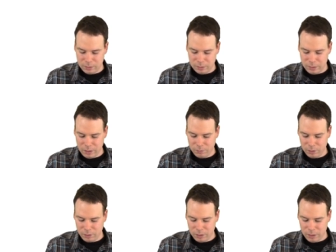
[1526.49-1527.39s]
instead of
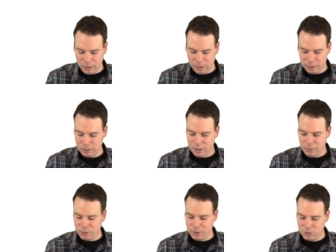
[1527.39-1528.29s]
looking at it as a
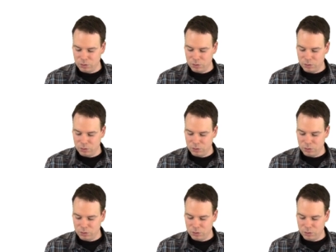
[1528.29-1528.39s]
difference,